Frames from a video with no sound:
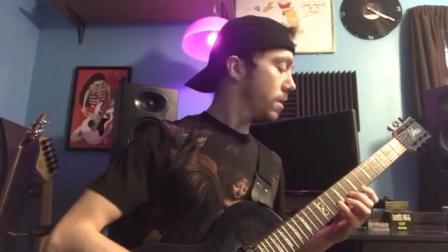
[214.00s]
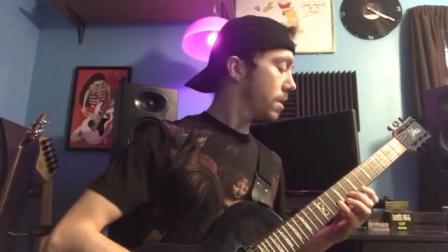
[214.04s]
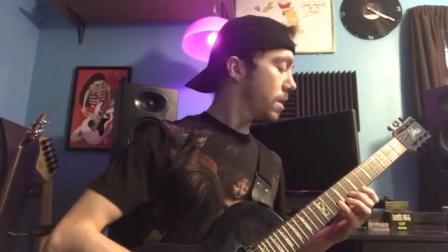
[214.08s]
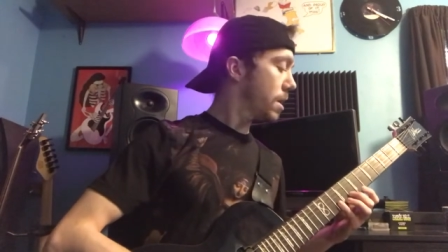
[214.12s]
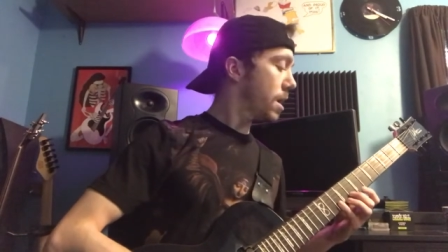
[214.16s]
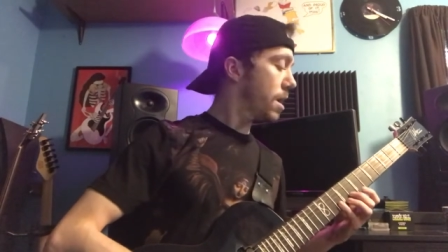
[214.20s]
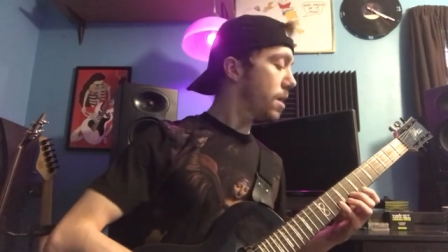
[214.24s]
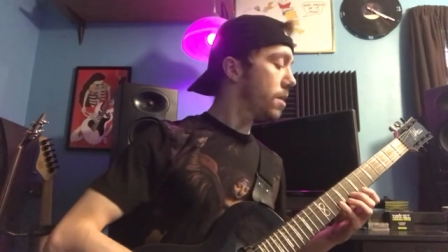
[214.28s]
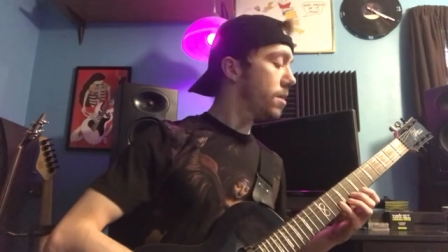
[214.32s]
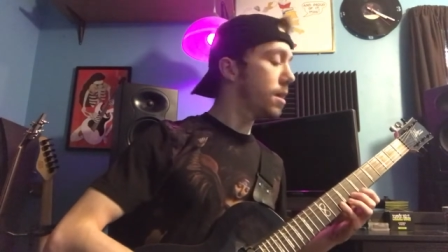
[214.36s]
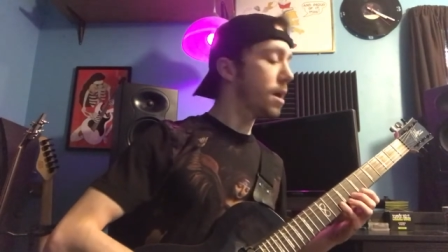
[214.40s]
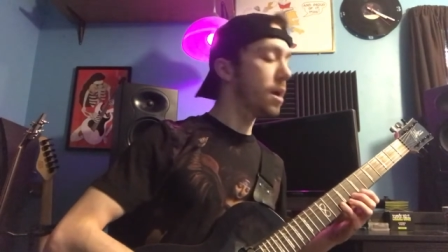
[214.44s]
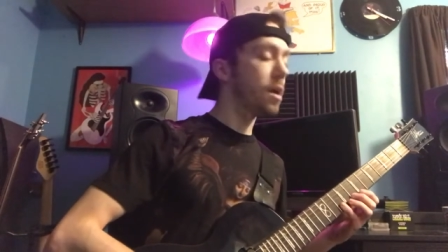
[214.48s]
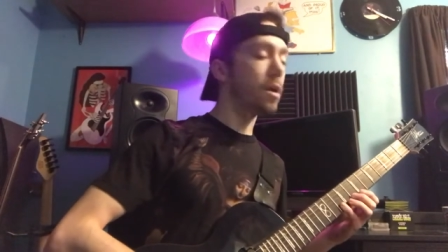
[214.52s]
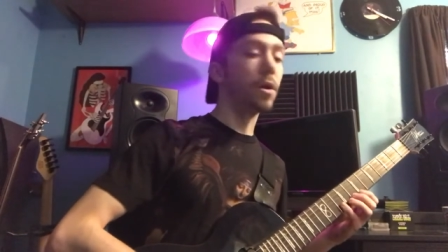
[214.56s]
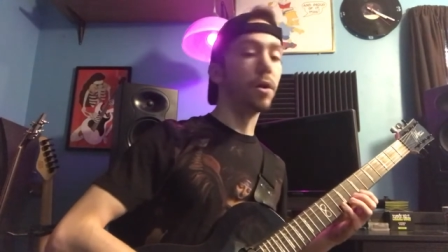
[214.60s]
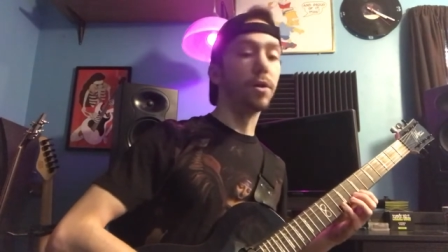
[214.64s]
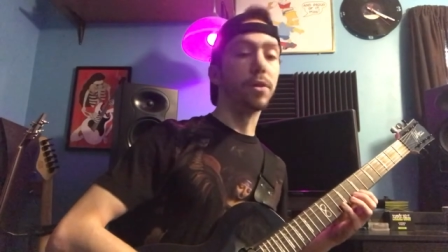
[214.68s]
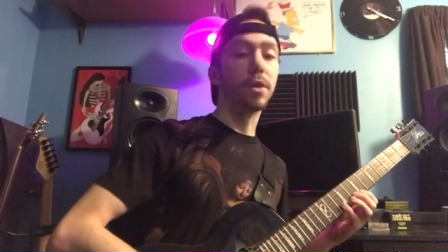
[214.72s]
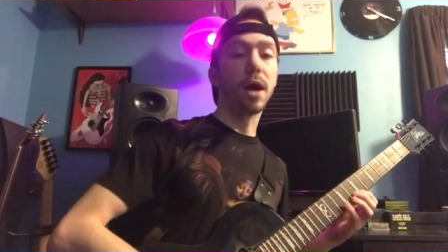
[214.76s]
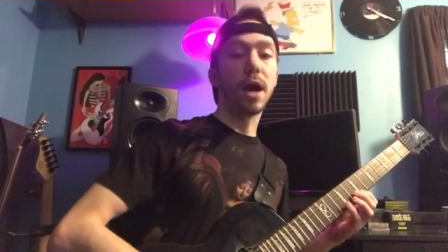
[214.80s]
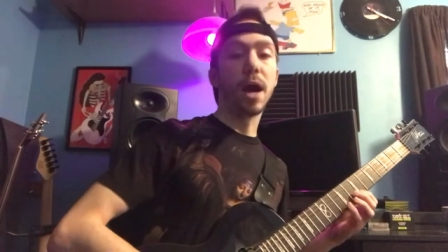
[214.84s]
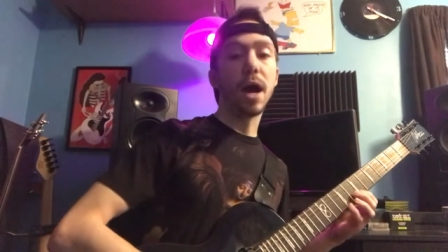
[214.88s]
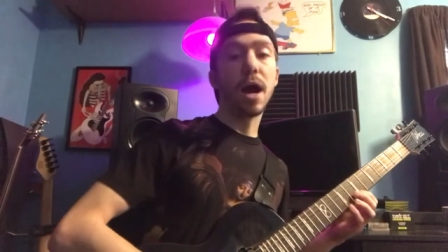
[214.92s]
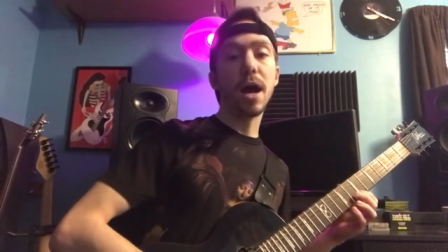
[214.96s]
And then on the
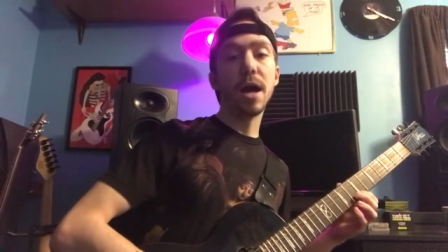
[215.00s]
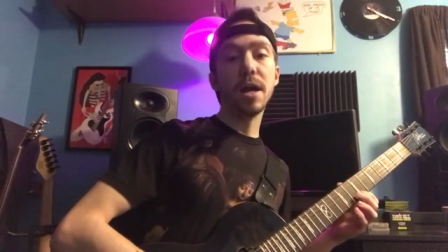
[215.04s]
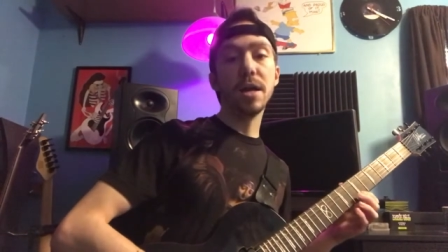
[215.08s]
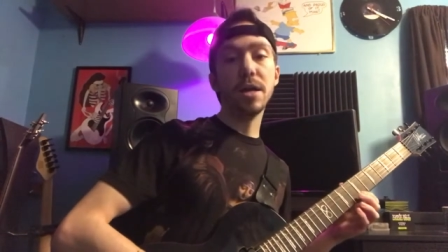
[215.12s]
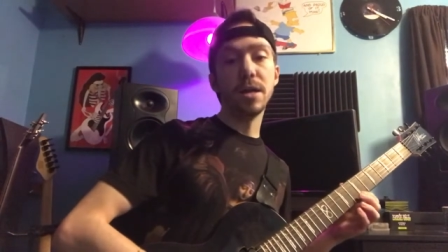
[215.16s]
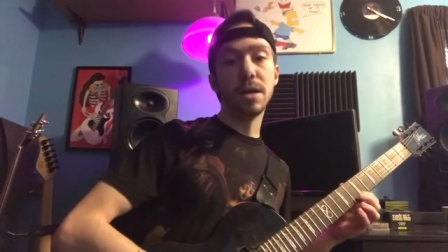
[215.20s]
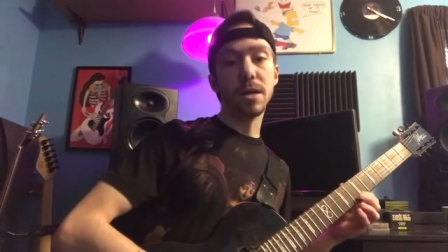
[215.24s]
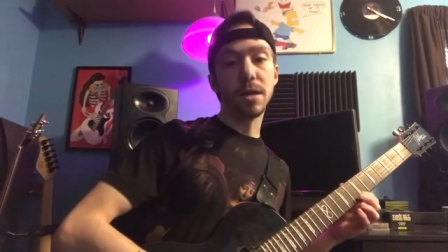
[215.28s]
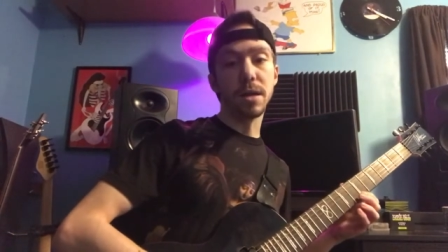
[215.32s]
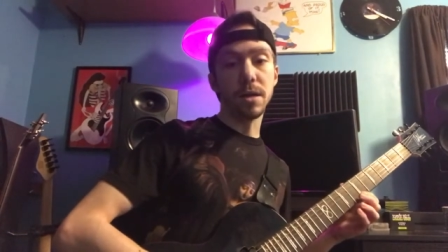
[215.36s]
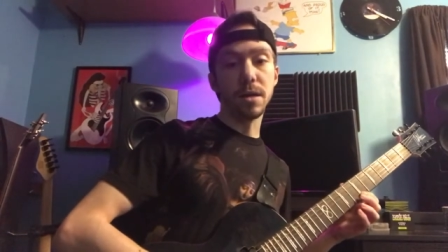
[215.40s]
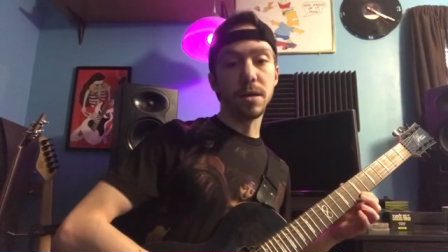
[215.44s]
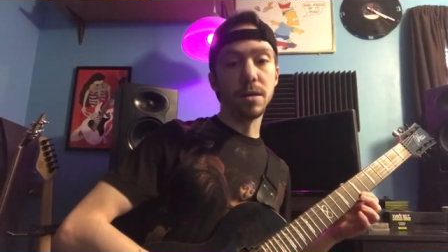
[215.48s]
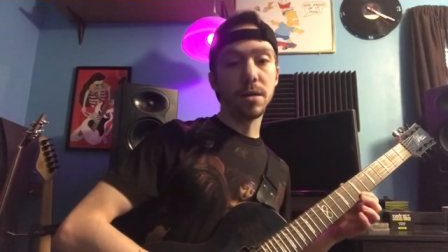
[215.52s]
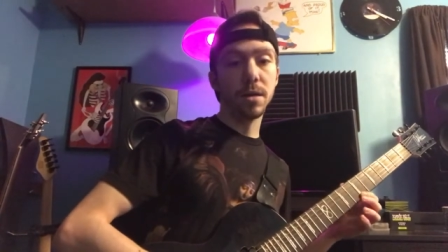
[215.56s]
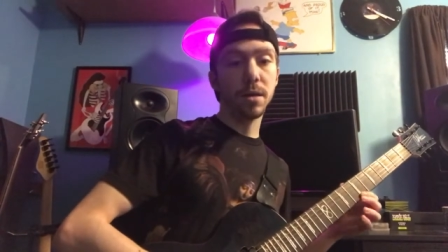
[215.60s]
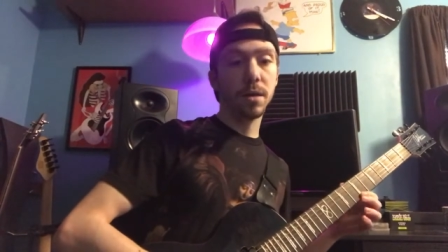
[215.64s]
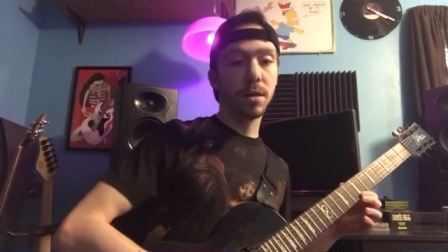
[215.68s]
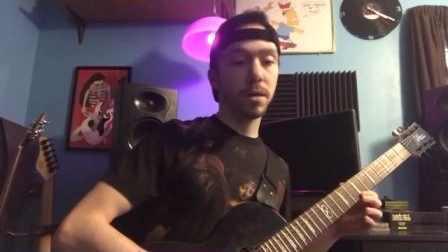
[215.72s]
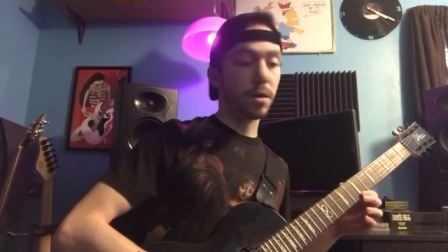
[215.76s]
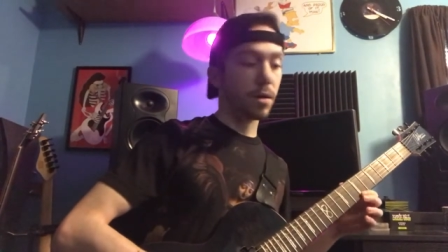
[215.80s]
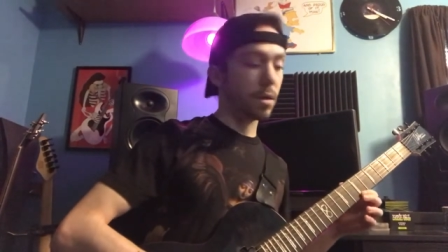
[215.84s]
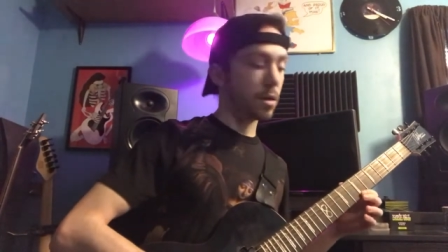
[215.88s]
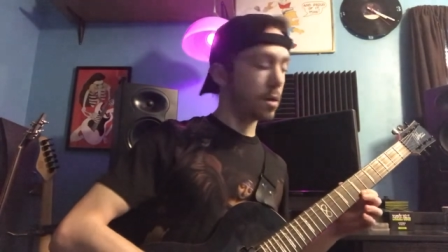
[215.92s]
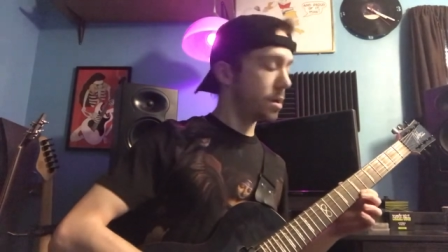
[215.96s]
high E,
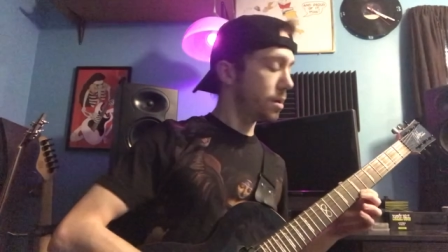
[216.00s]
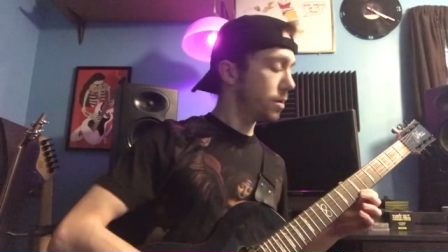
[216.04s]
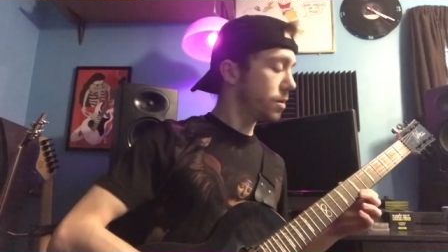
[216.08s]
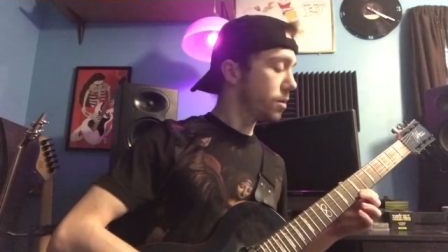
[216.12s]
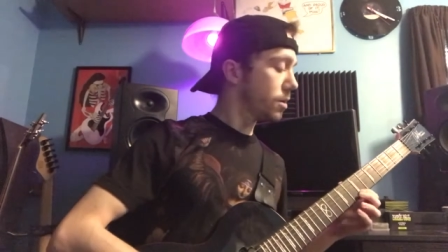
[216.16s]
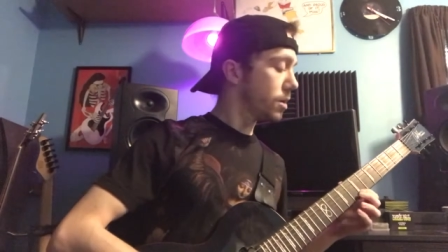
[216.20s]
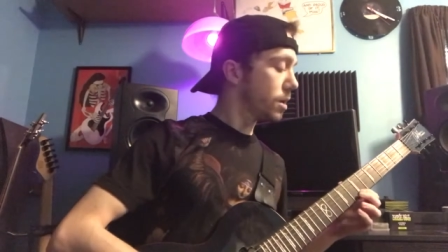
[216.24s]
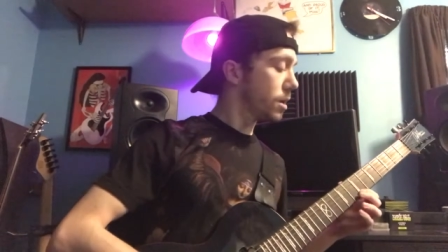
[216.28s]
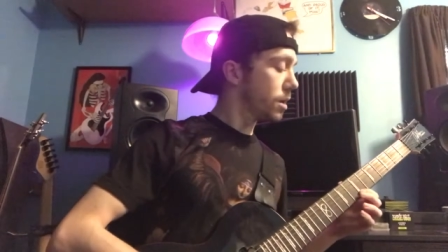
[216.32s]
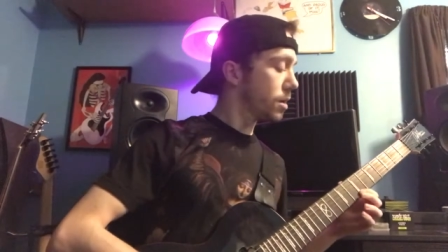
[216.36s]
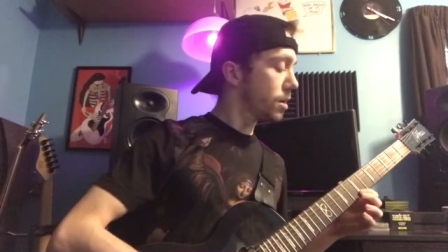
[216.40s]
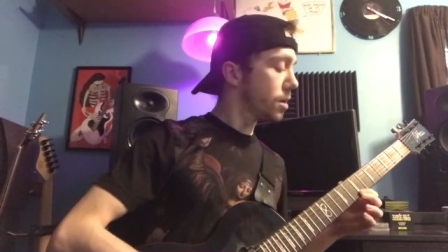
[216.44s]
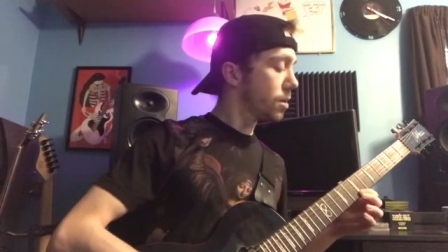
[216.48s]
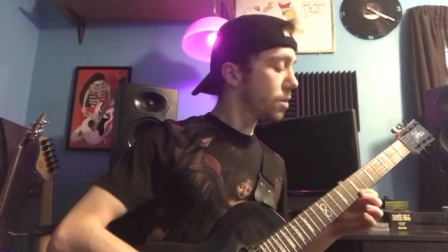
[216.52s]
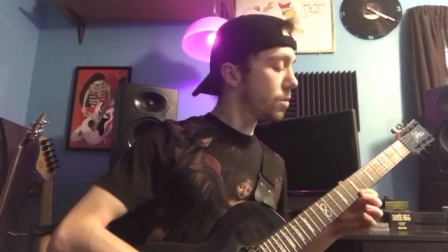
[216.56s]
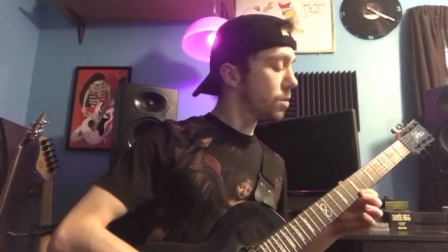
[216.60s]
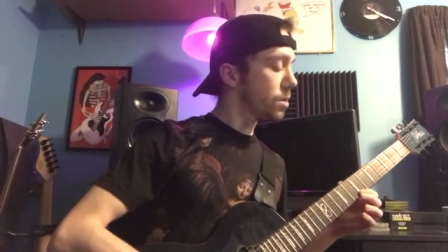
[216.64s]
you're going to go